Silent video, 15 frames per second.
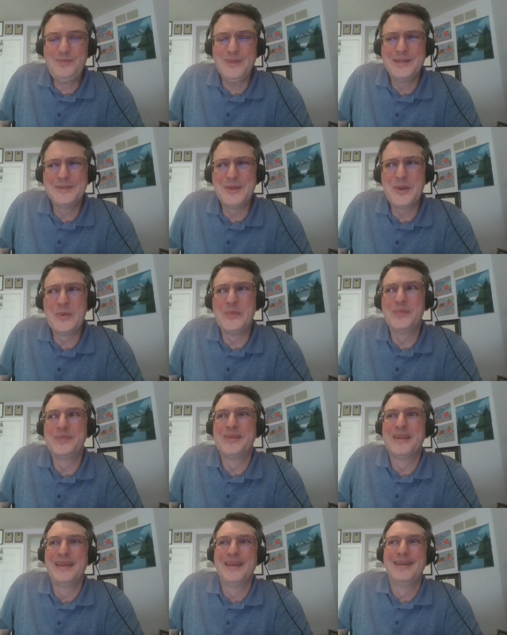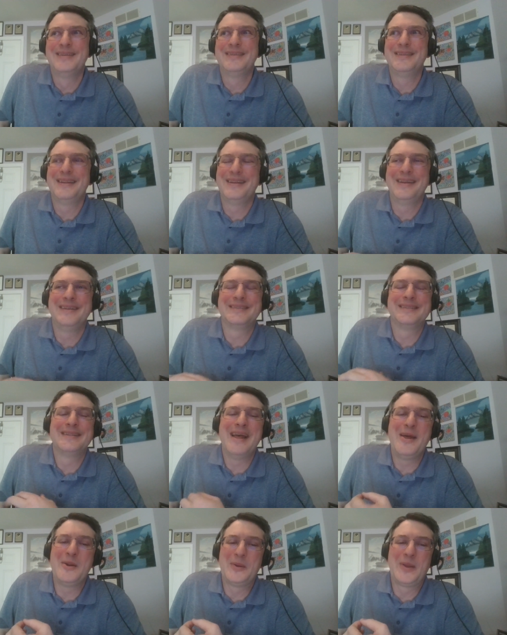So it's
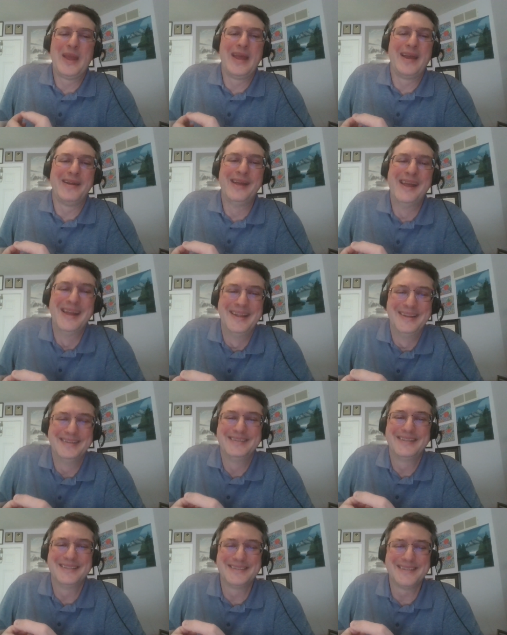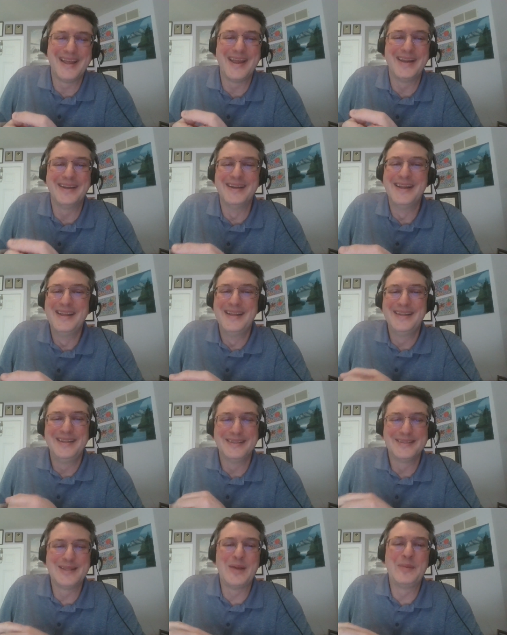not okay to say
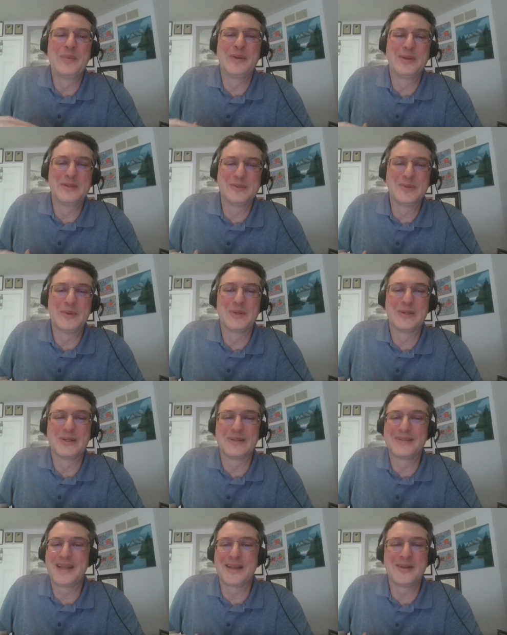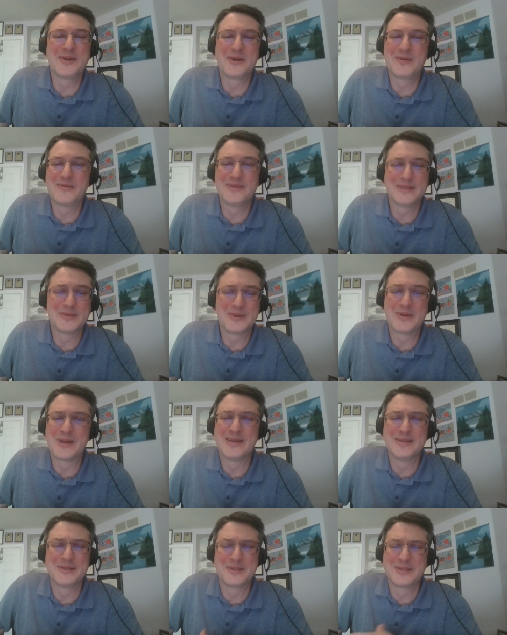insomnia disorder or secondary to physical
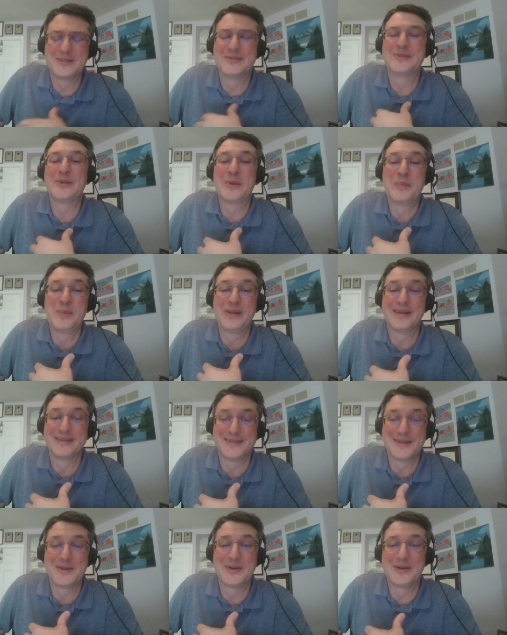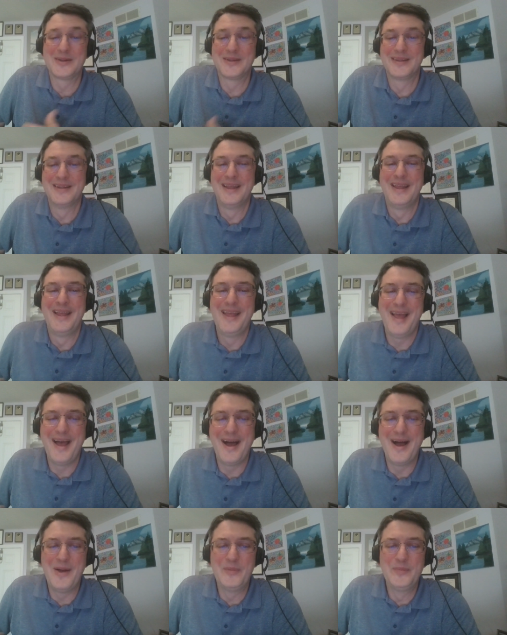conditions shouldn't be considered.
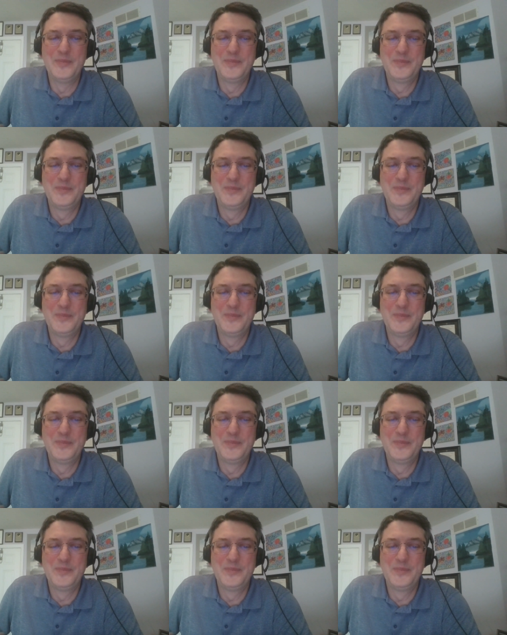Um,